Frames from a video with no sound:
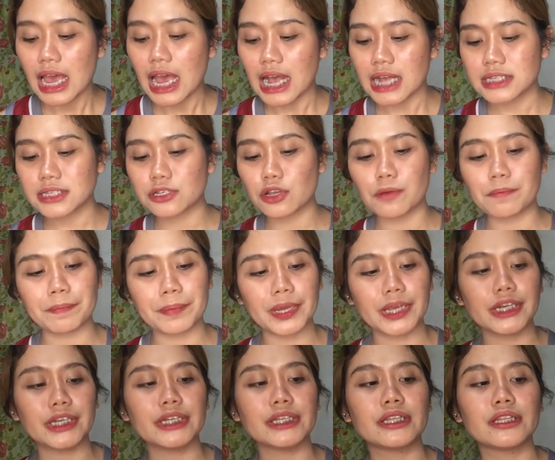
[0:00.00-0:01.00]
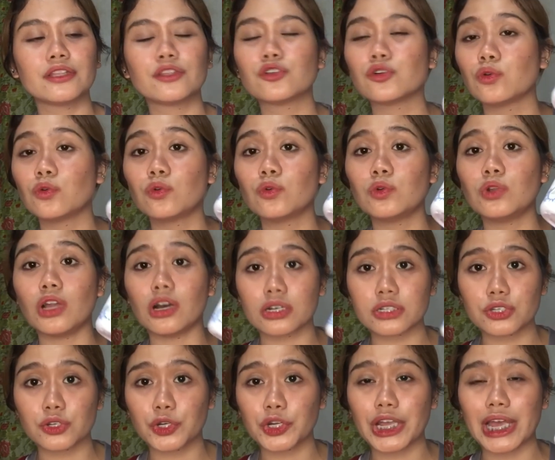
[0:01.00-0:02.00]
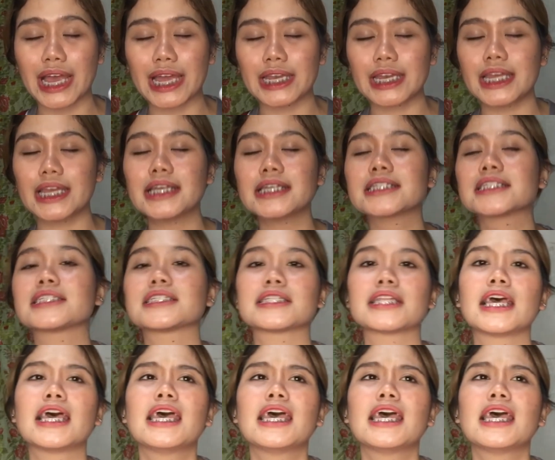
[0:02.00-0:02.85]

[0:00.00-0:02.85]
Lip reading: as compared to Luxe Organix.